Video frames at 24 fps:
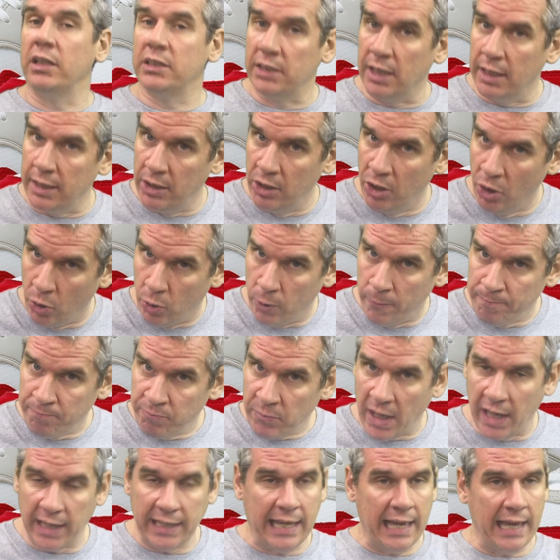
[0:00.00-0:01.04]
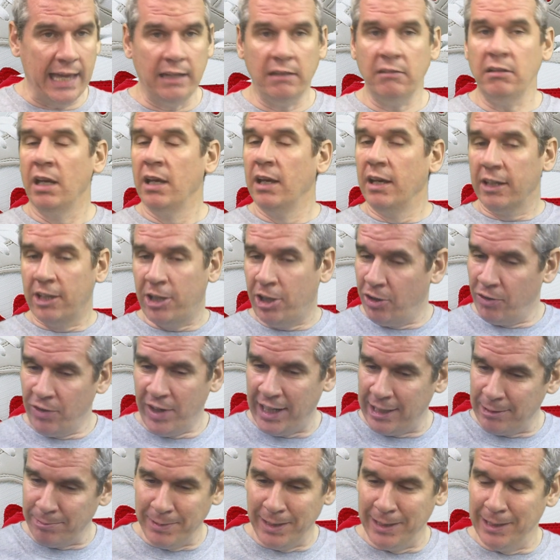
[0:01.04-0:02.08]
as I know. Again,
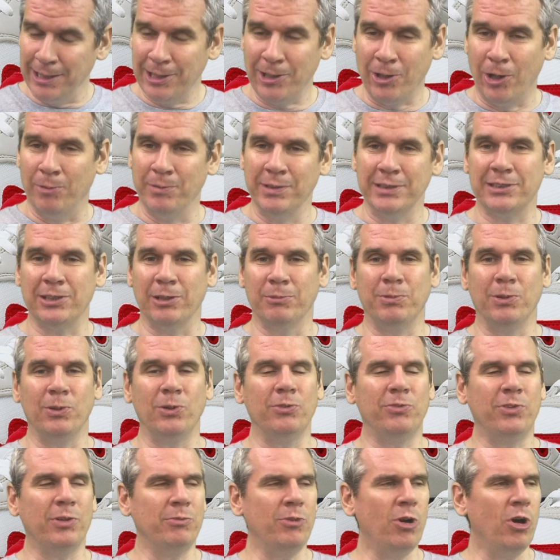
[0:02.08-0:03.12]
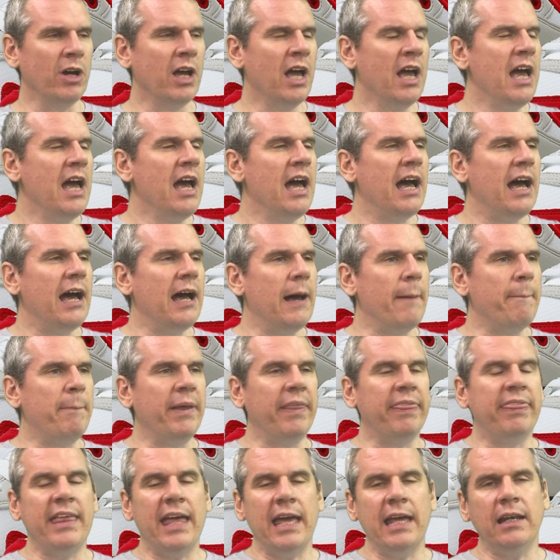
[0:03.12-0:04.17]
correct me in the comments down below if I'm wrong.
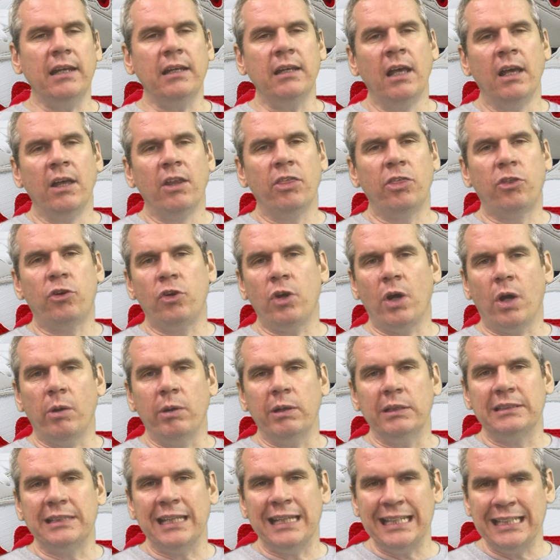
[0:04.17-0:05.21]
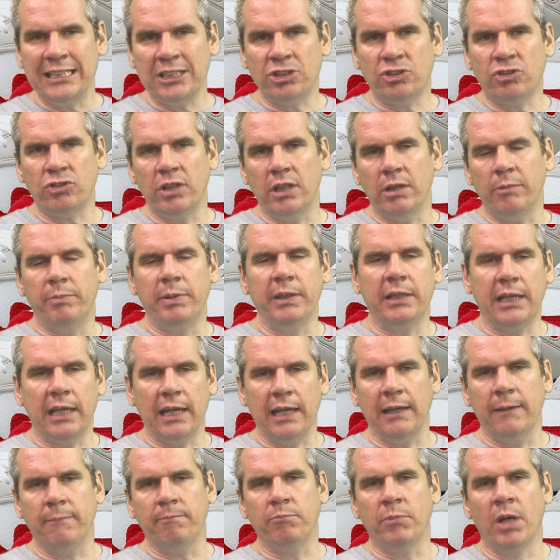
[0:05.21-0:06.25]
But then, throughout its history, it
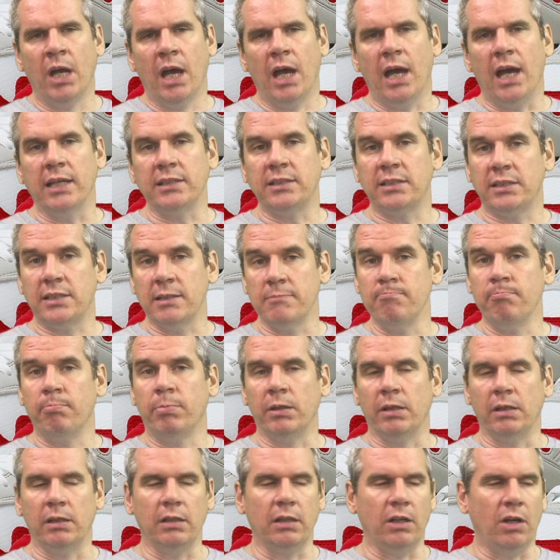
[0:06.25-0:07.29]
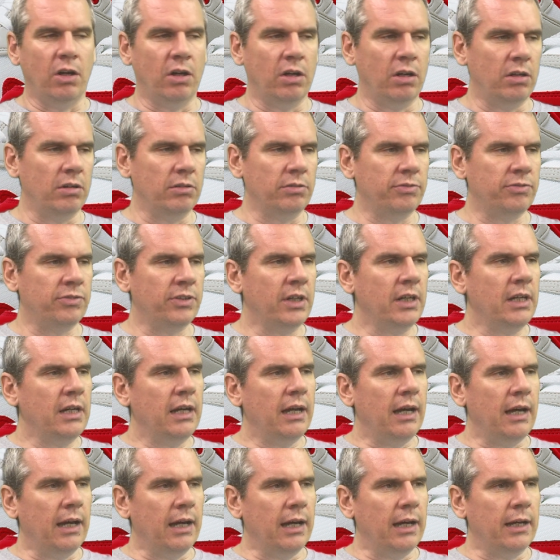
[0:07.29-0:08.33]
became a symbol of
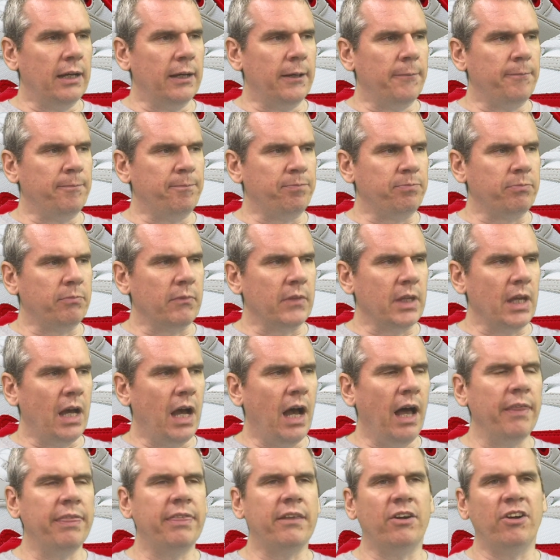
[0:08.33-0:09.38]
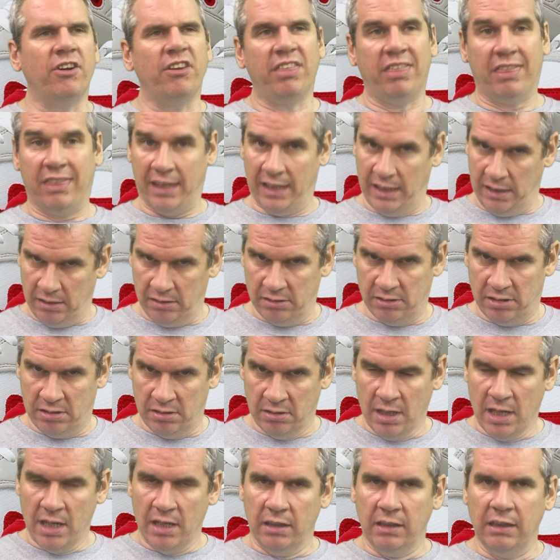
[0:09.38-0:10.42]
other things,
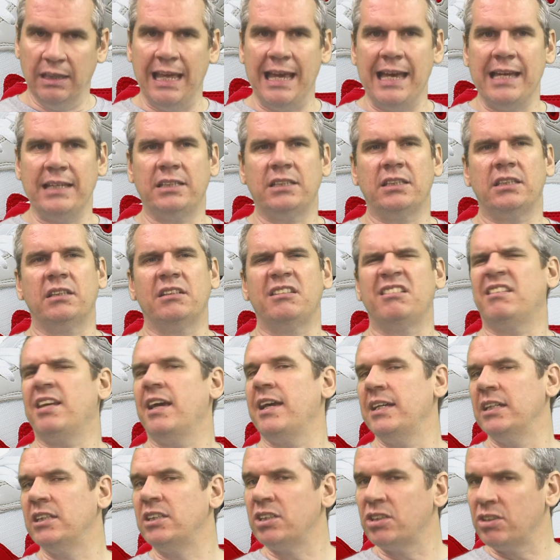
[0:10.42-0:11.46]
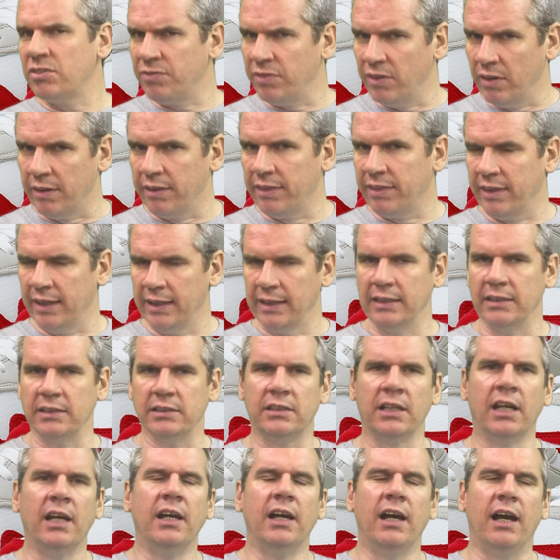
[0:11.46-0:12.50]
less tasteful things,